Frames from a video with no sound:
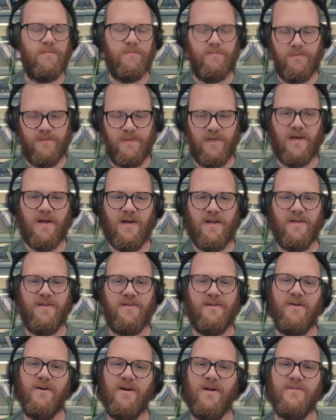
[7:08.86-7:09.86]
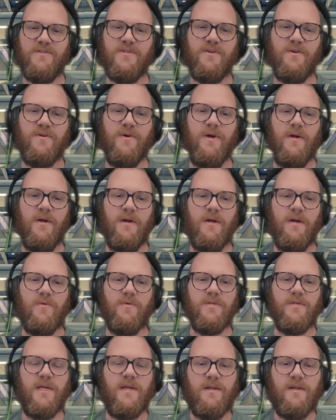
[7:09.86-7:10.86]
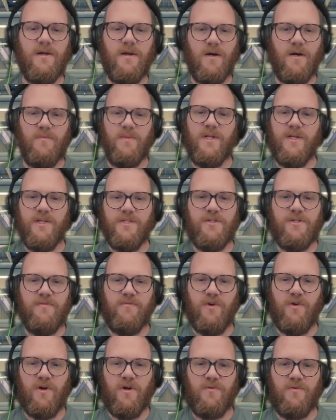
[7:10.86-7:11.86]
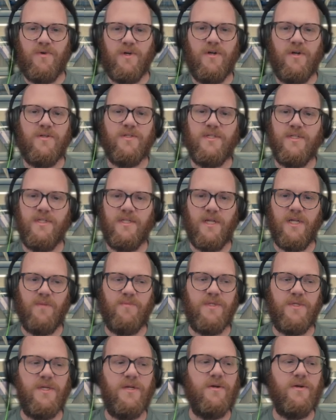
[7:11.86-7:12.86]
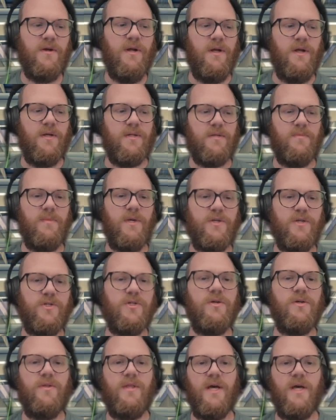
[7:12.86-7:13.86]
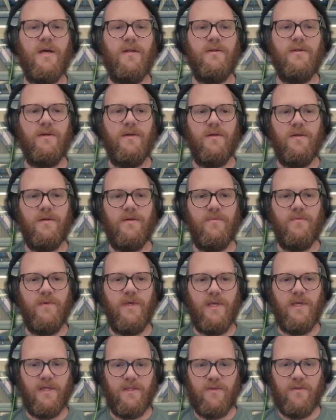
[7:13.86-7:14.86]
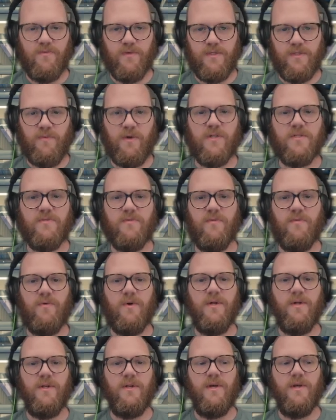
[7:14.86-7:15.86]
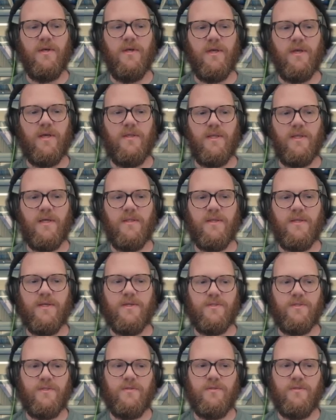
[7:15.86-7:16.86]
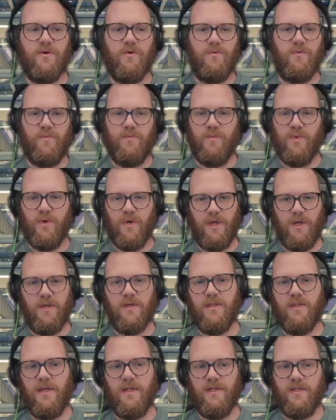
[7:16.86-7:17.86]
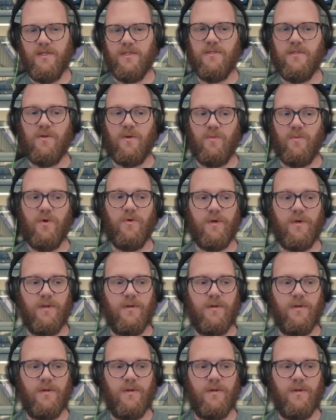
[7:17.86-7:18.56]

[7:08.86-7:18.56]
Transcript: Got it. All right, so we're taking a combination of guardrails and steps here to make sure that we get the response we want and that things don't break and that it doesn't look broken.